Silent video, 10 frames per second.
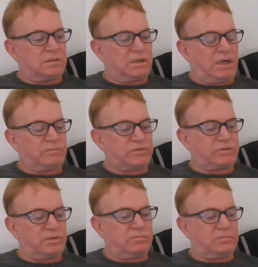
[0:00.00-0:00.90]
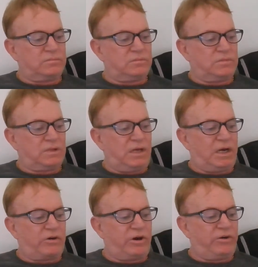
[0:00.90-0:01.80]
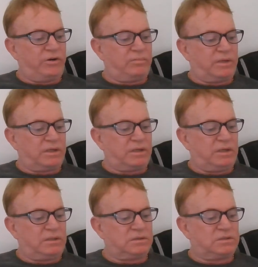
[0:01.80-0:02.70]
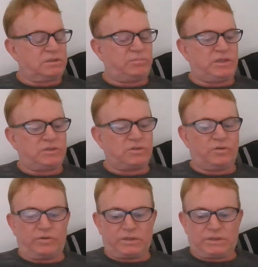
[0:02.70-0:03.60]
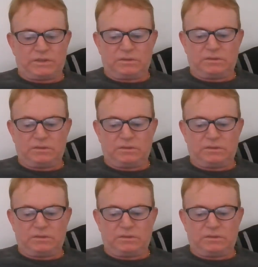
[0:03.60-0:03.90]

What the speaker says: comes from our own ability to be taught.